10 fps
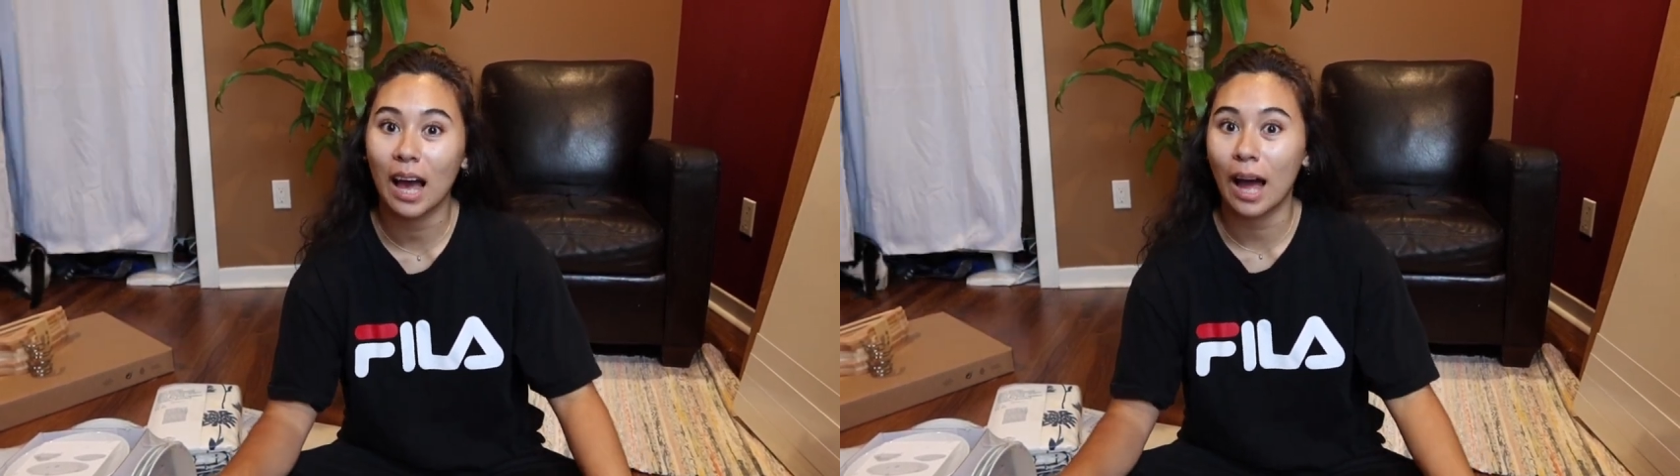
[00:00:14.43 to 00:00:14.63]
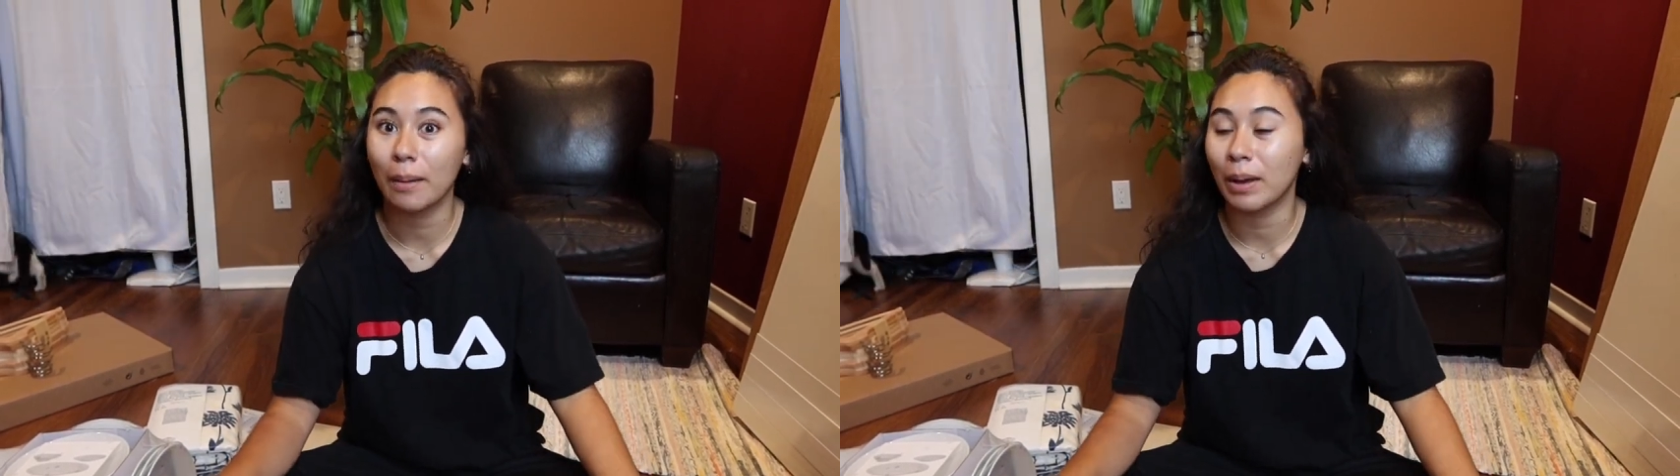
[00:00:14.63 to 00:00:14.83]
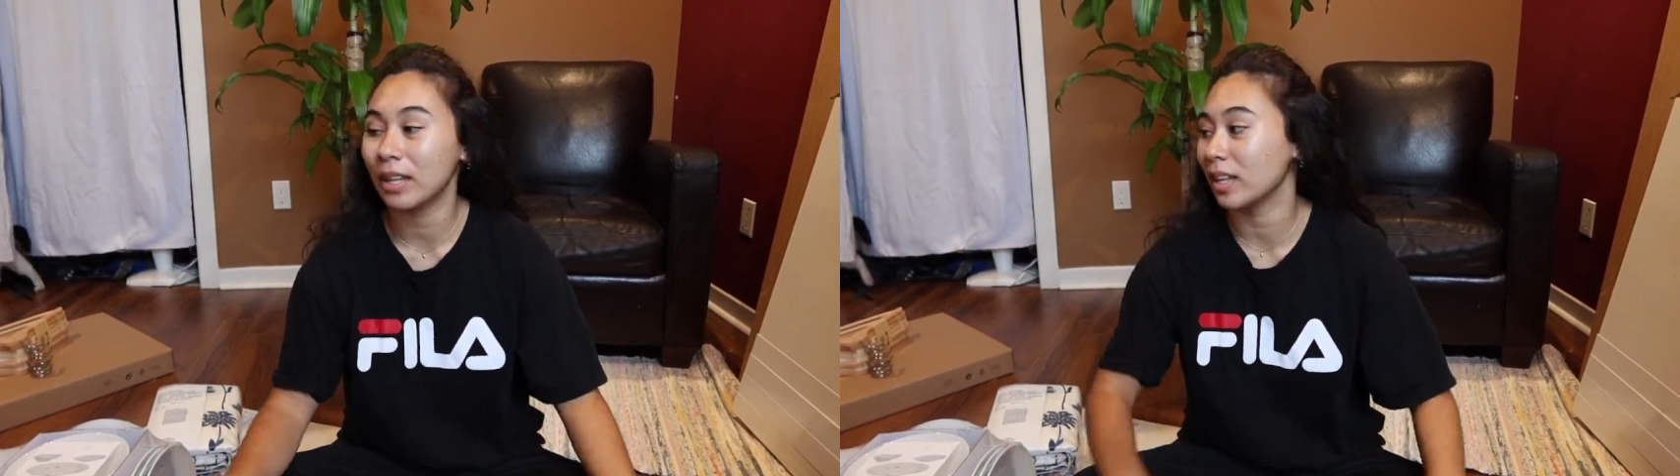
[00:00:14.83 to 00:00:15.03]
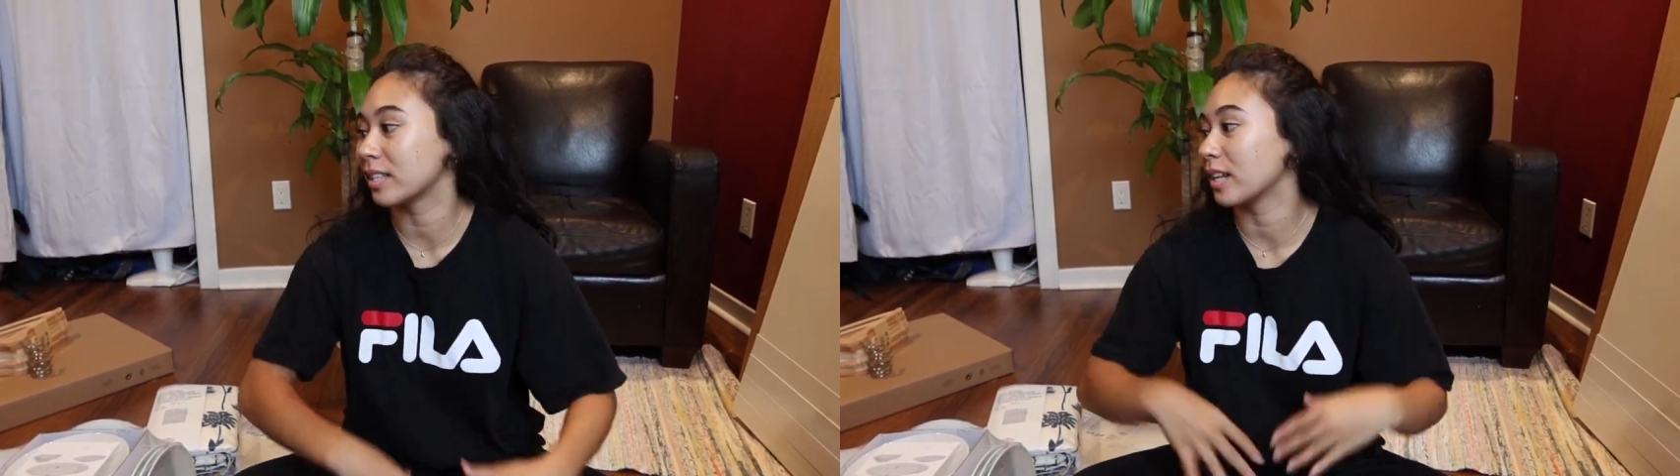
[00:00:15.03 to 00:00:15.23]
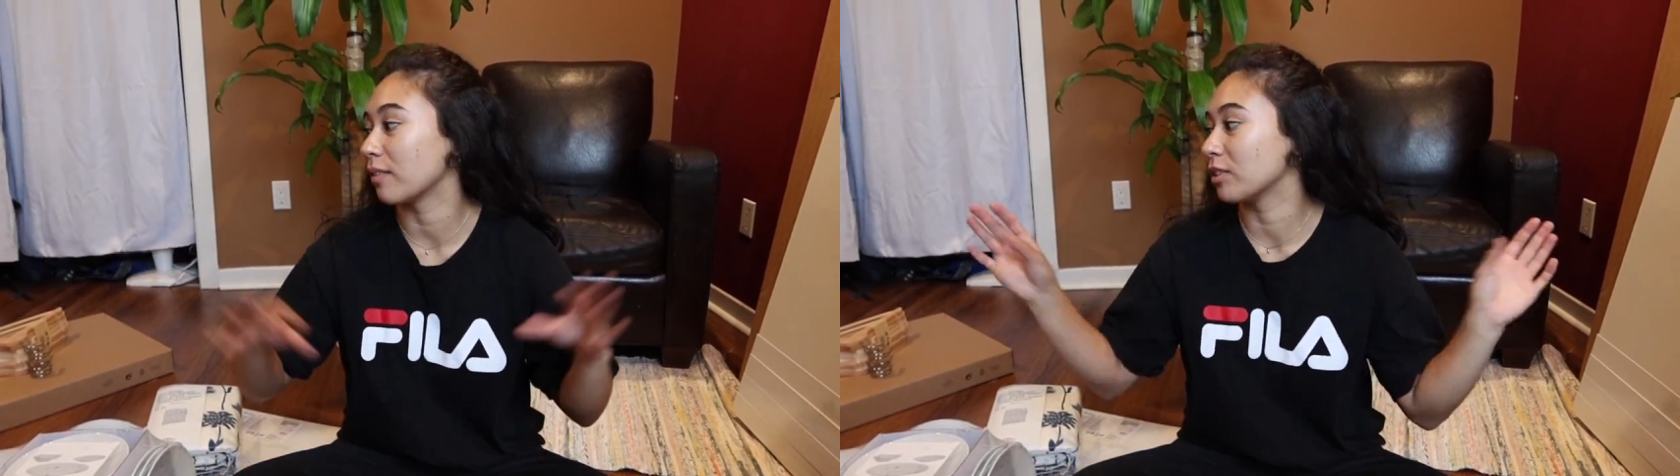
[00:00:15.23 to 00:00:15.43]
and
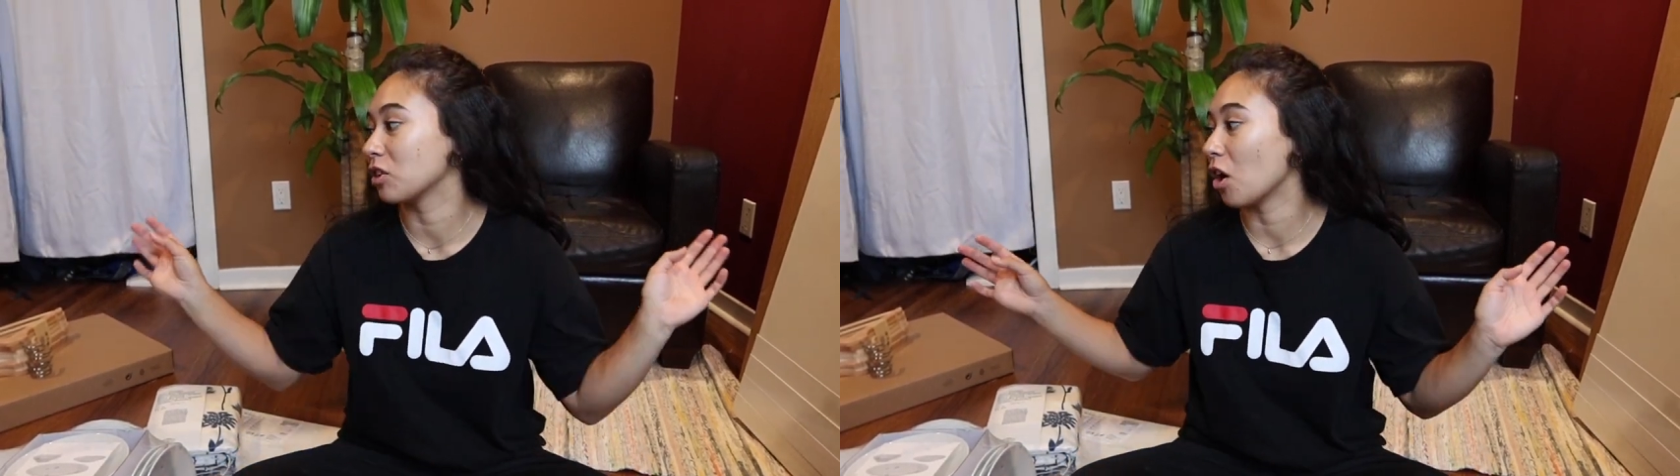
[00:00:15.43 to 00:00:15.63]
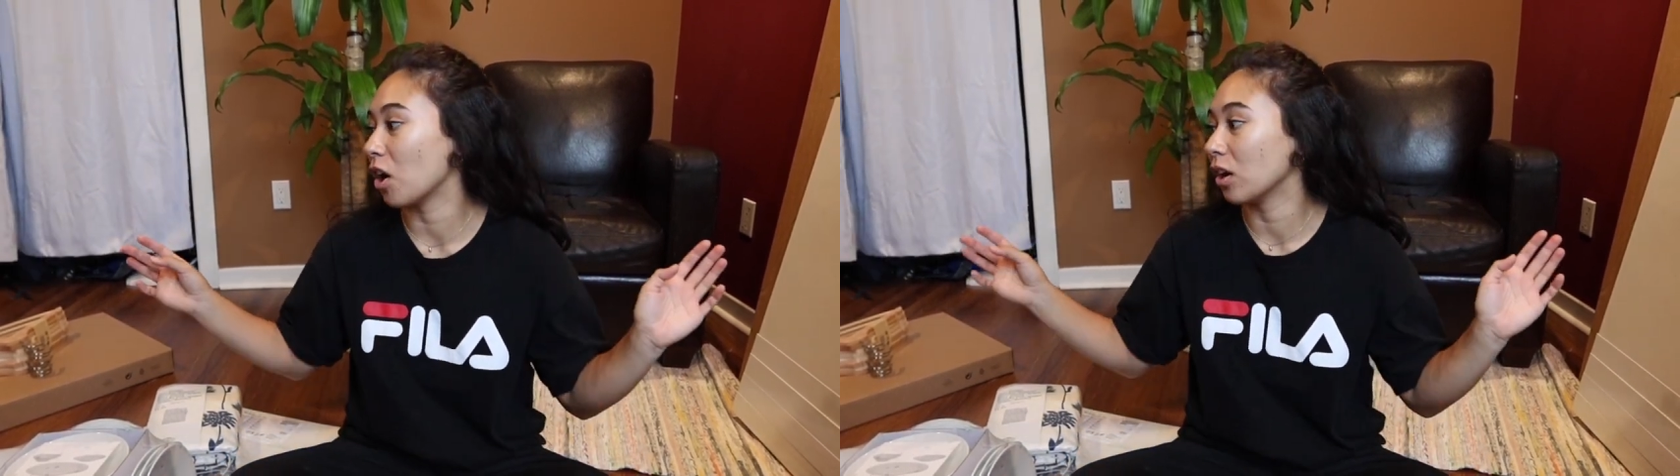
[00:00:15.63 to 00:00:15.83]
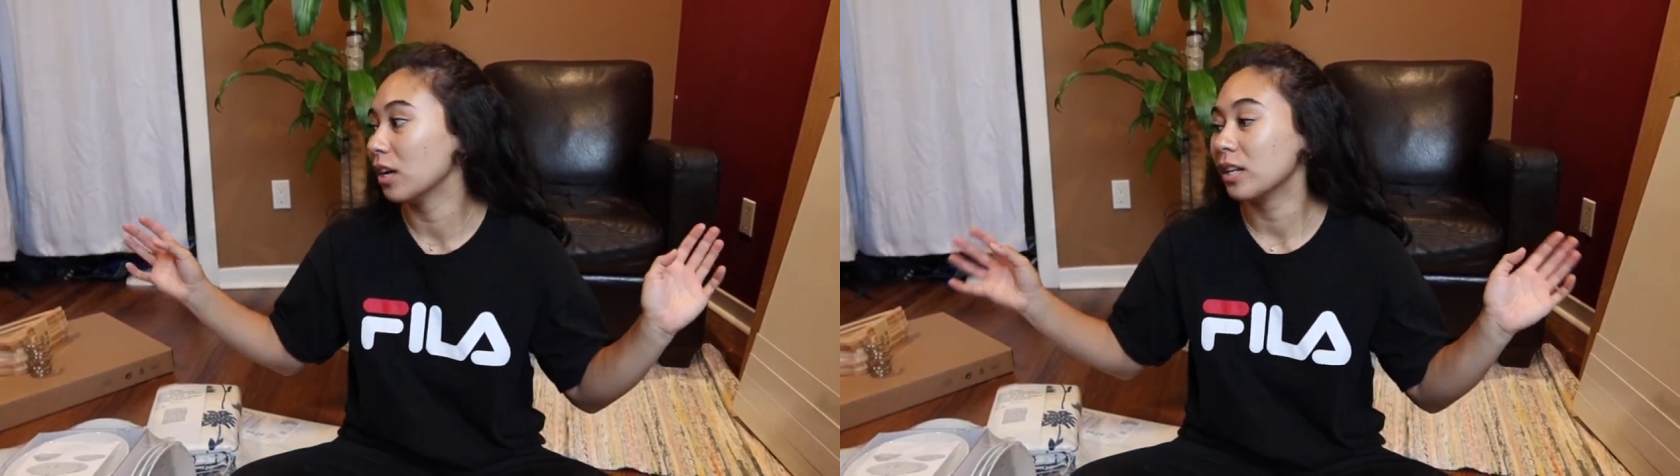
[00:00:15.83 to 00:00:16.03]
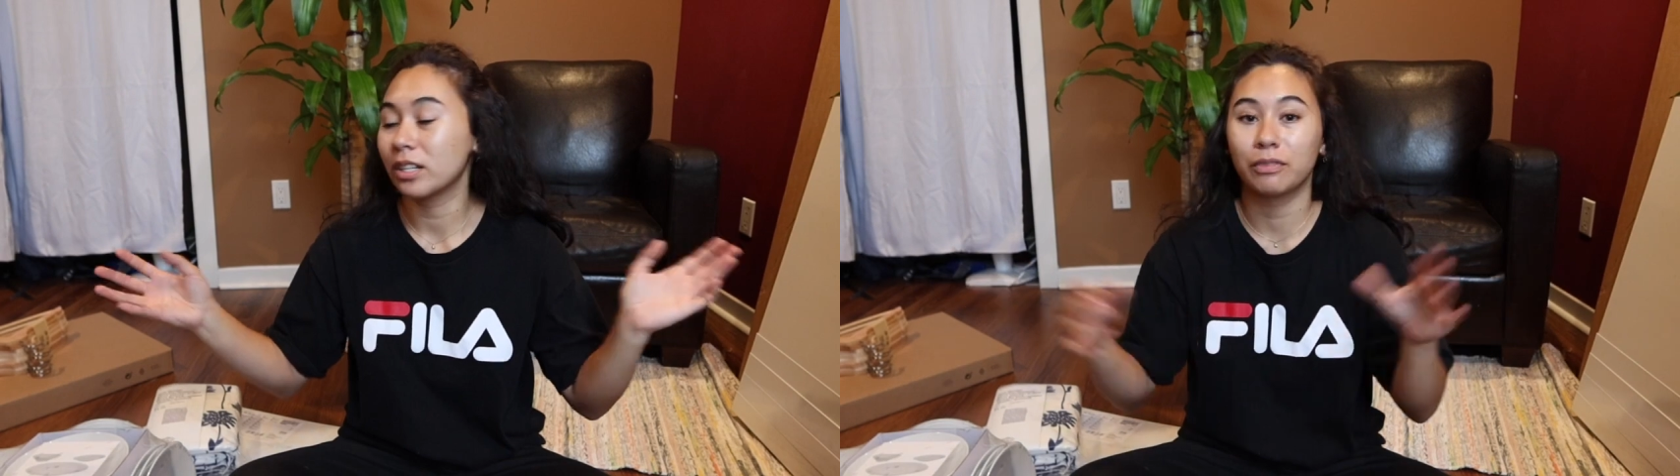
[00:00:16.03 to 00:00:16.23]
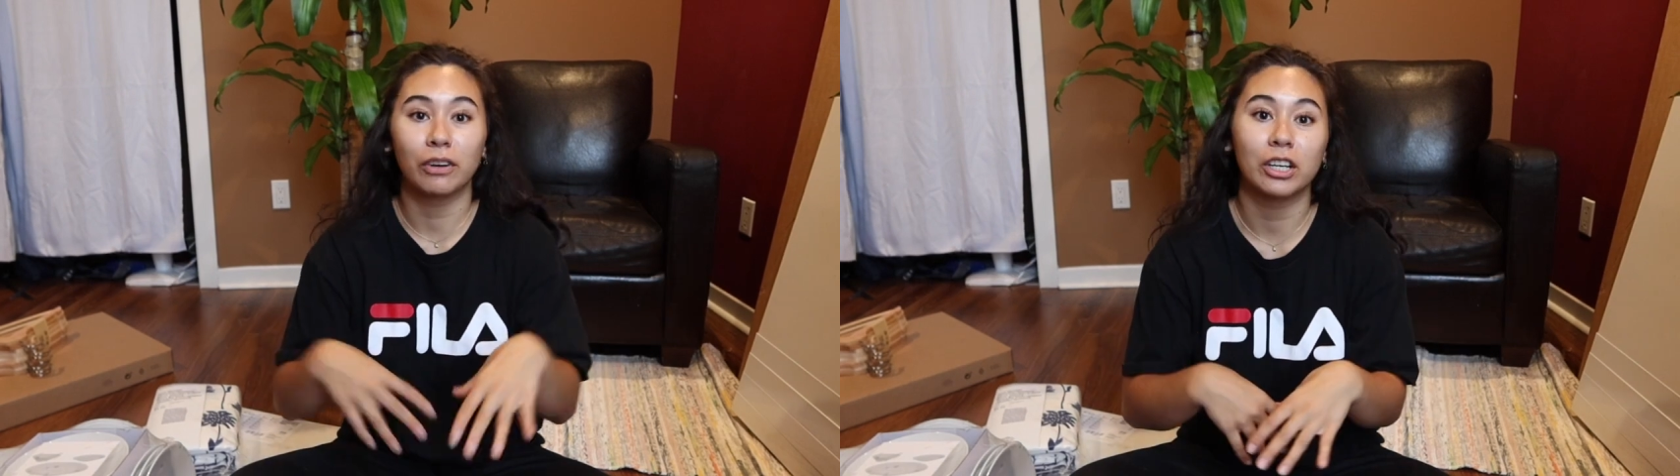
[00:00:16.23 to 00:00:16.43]
this stuff is all
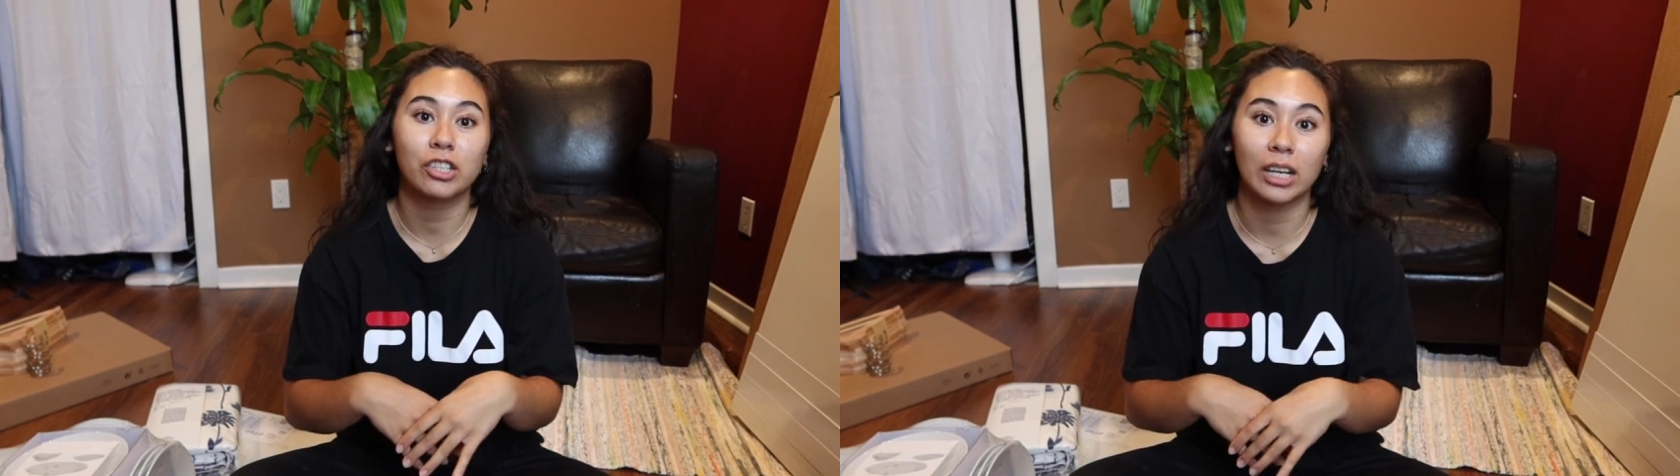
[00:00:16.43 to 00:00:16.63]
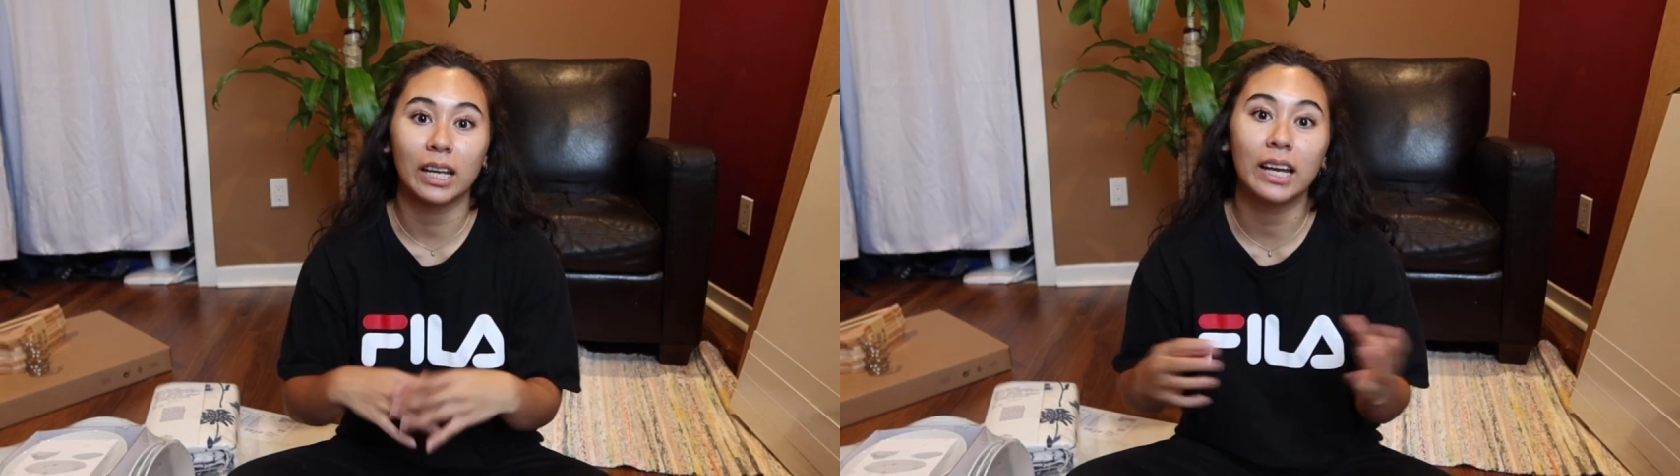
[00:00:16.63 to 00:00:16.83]
to furnish it.